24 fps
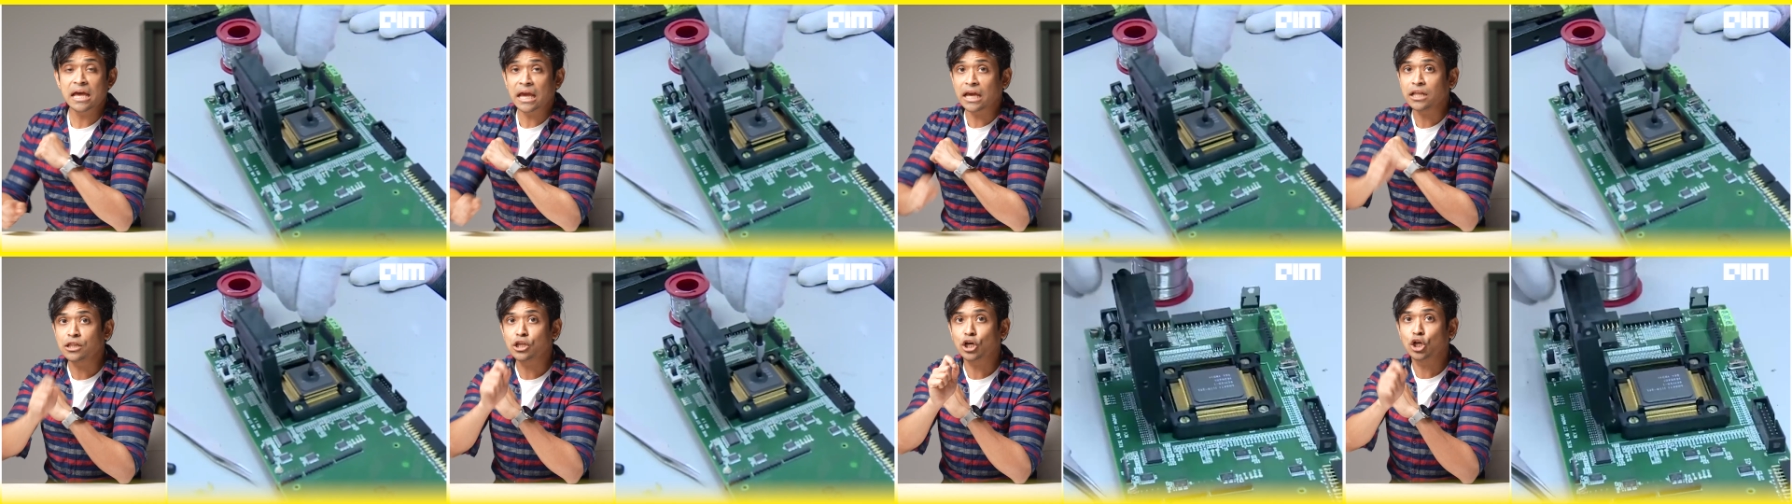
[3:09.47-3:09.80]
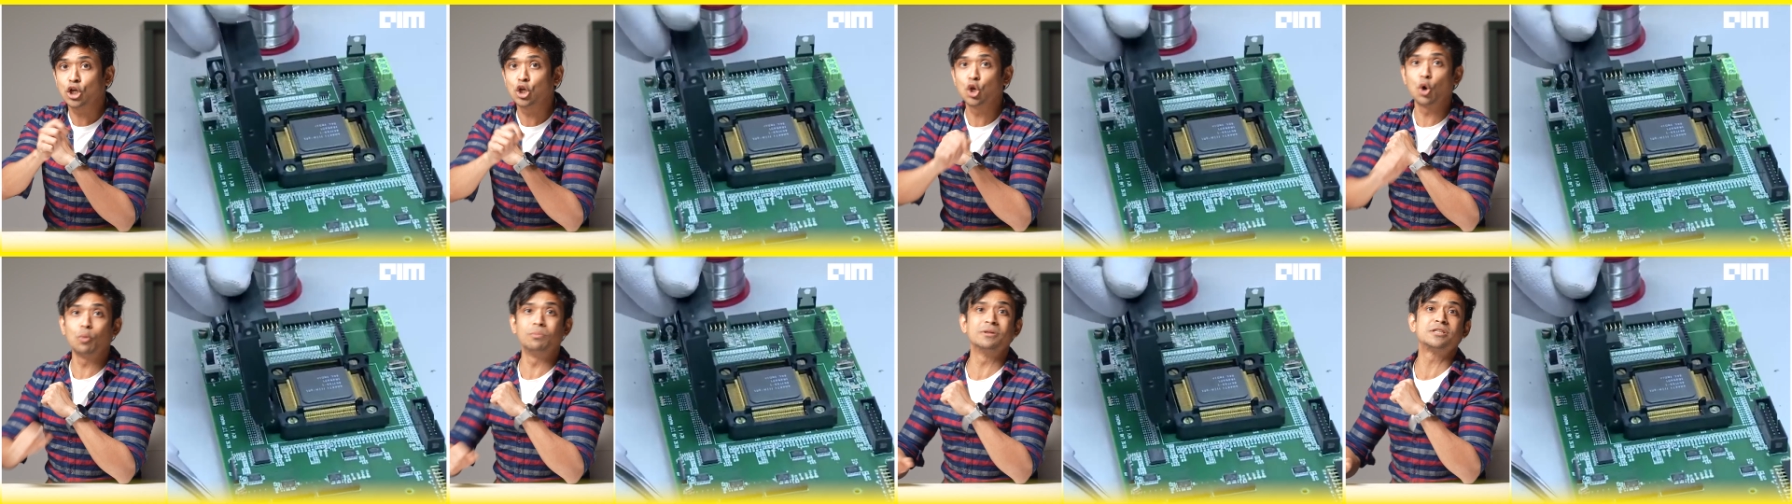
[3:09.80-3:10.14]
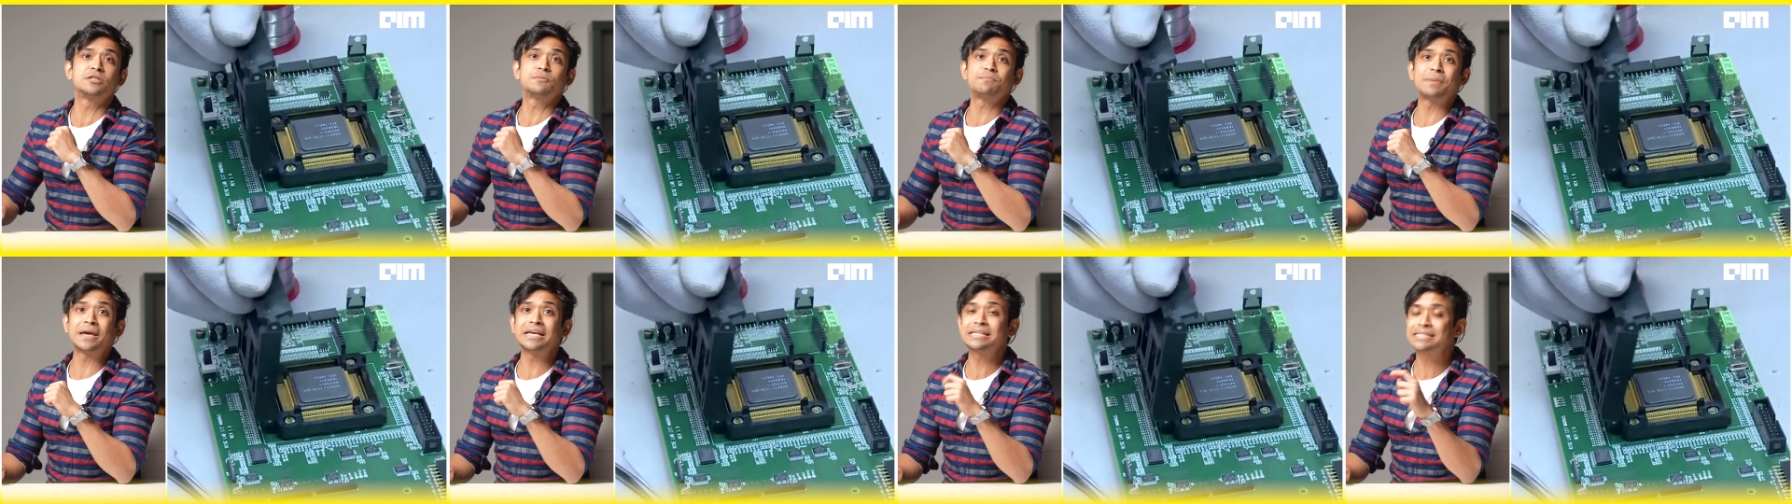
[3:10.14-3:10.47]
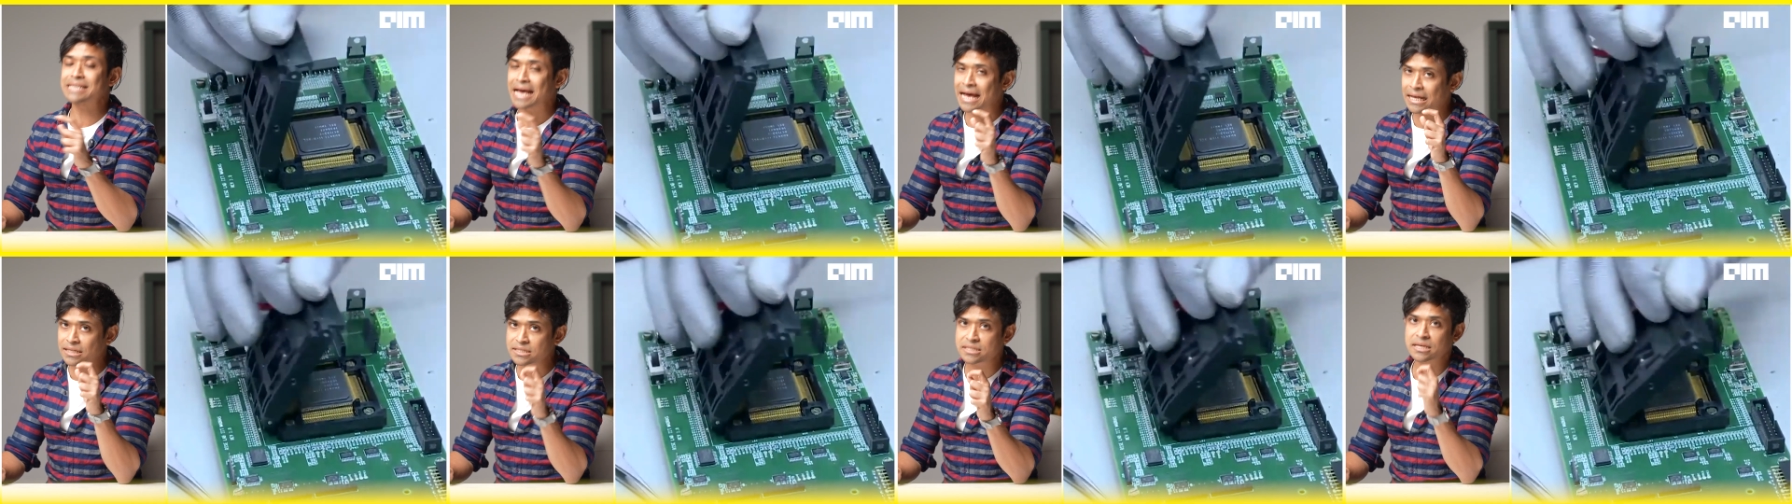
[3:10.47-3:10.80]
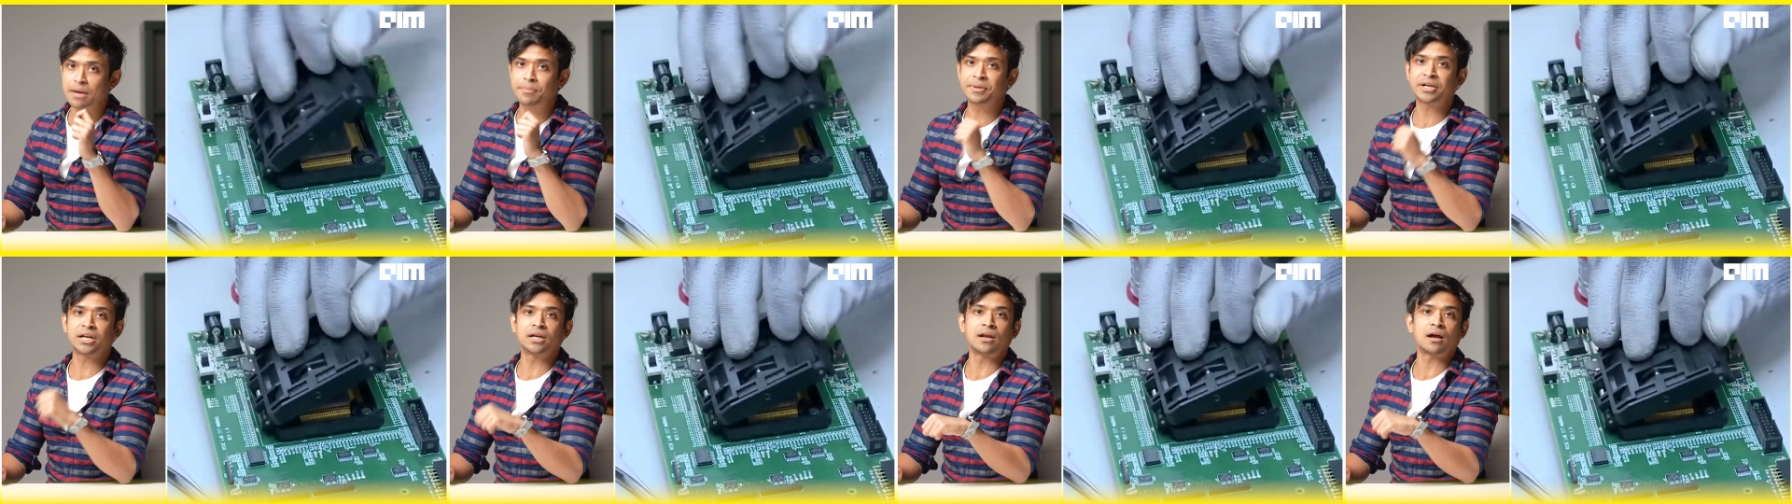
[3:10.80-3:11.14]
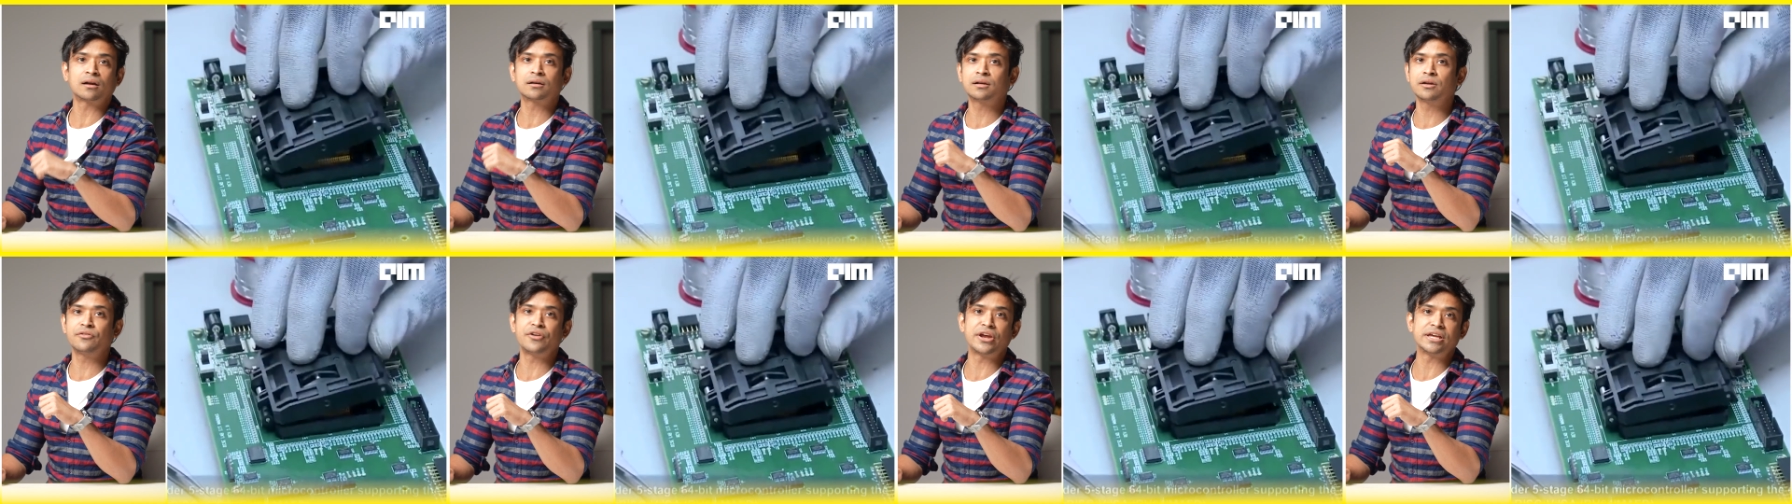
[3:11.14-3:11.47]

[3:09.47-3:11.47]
in the global space and semiconductor